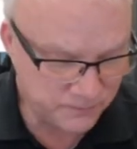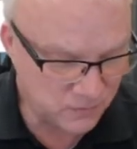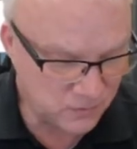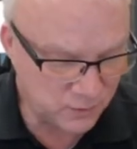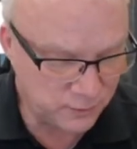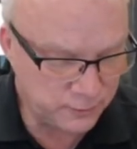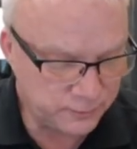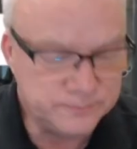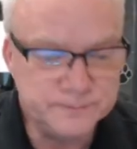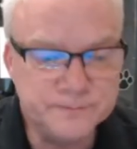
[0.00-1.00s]

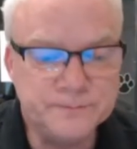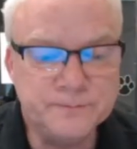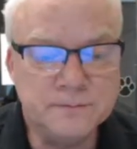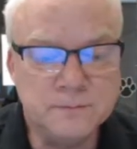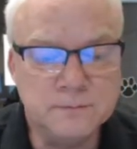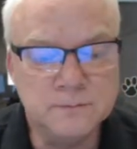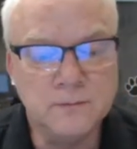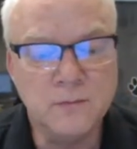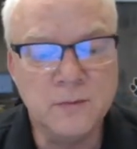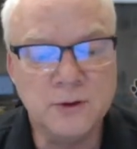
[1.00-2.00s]
to
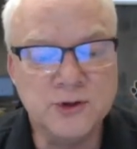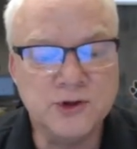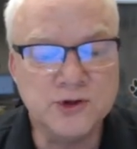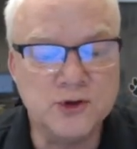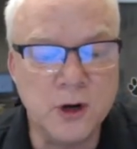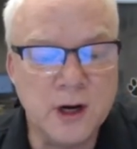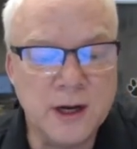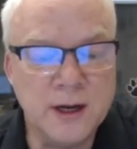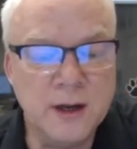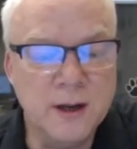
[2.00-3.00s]

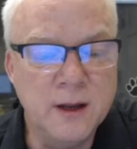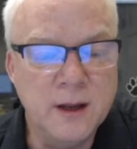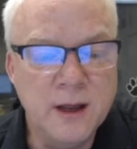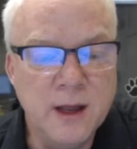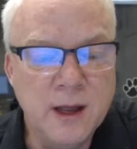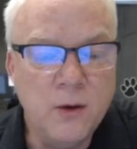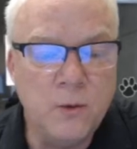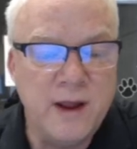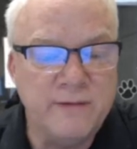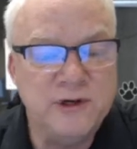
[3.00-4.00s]
string.
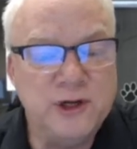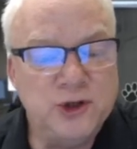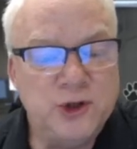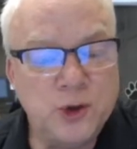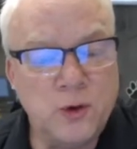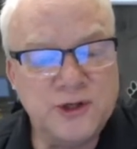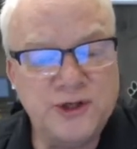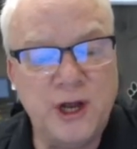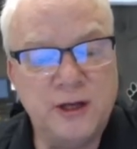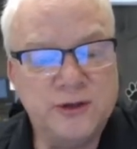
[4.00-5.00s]
We haven't done shorts
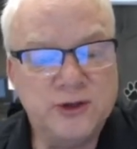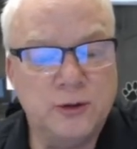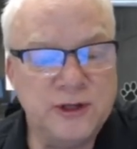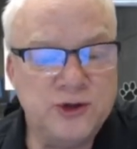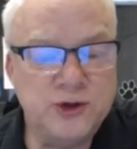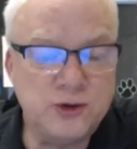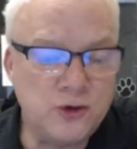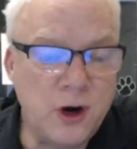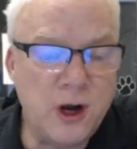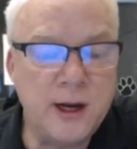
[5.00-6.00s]
yet, so let's
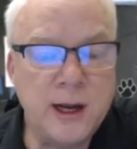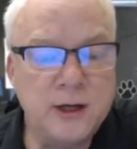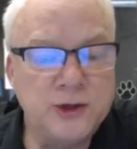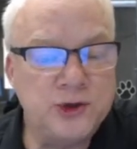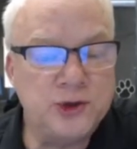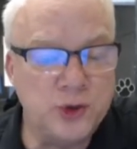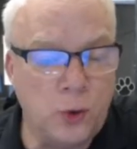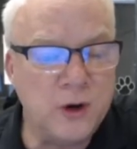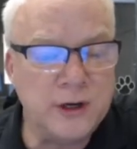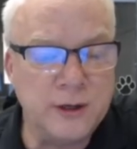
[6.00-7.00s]
try a
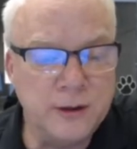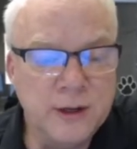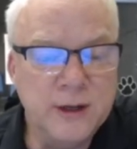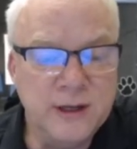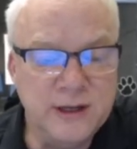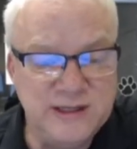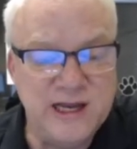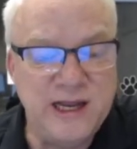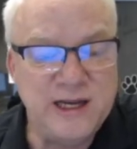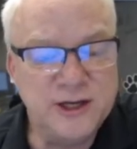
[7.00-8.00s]
short
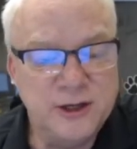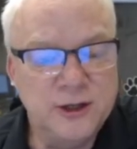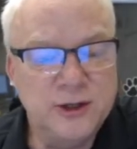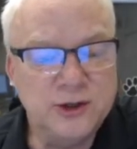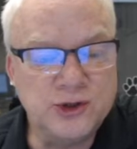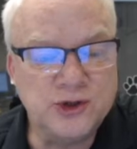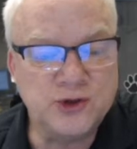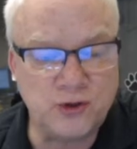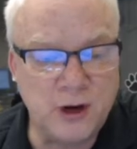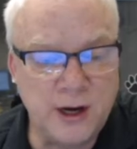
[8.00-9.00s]
date
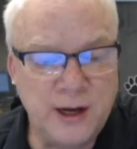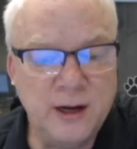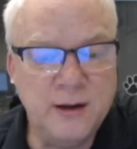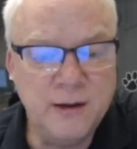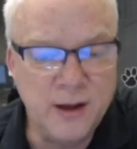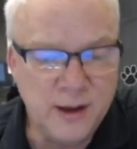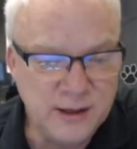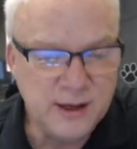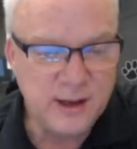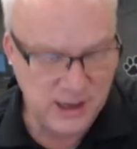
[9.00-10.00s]
string,
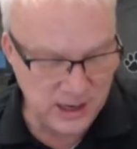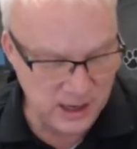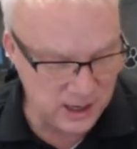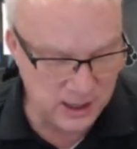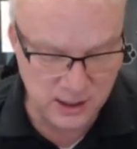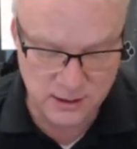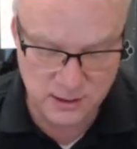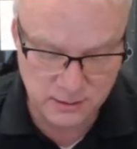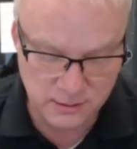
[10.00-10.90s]
and